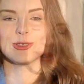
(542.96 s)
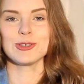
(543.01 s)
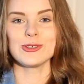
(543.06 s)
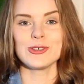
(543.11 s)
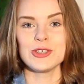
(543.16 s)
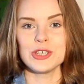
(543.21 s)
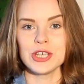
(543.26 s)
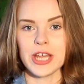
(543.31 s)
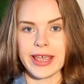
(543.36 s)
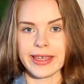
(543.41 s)
To
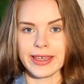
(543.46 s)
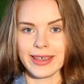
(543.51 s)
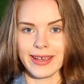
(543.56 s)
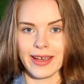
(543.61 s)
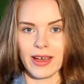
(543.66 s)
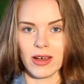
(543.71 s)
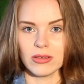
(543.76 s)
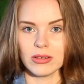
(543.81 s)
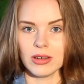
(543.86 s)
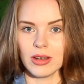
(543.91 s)
check
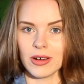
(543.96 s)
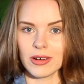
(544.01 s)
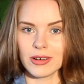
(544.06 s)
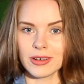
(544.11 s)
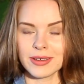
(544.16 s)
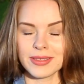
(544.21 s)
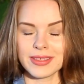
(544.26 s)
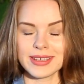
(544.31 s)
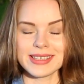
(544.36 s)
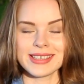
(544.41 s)
how
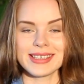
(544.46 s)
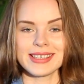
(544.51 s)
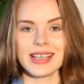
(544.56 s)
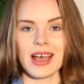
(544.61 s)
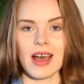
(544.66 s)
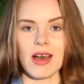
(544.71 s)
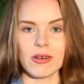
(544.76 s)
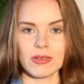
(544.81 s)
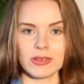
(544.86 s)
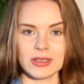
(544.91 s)
long the
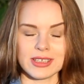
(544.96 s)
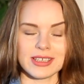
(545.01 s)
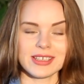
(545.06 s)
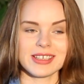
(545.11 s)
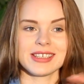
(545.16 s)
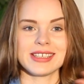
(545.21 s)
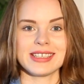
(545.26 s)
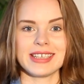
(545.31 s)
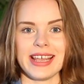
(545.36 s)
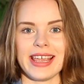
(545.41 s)
sound
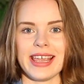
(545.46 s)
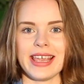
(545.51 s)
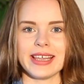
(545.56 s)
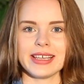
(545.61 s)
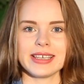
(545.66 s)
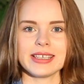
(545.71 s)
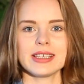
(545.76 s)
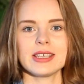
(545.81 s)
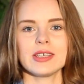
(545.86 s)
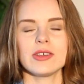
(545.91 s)

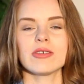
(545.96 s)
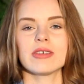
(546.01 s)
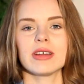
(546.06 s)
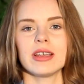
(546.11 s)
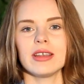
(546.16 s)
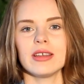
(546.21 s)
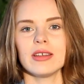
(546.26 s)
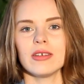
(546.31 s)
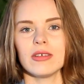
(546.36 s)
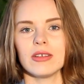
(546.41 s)
stays, you
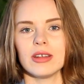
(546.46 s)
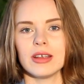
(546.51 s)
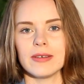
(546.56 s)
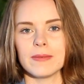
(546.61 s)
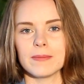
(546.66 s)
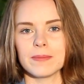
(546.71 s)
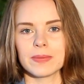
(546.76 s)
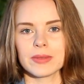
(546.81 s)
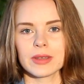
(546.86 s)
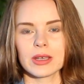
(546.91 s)
can on a
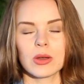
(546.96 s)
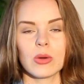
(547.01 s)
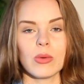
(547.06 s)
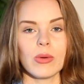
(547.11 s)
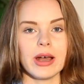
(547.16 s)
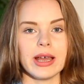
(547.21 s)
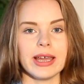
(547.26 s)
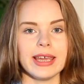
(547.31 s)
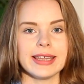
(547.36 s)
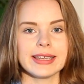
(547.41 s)

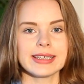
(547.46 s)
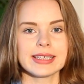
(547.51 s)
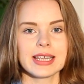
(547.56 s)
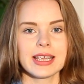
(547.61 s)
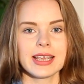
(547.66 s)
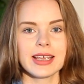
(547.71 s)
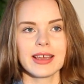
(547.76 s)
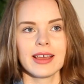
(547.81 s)
quite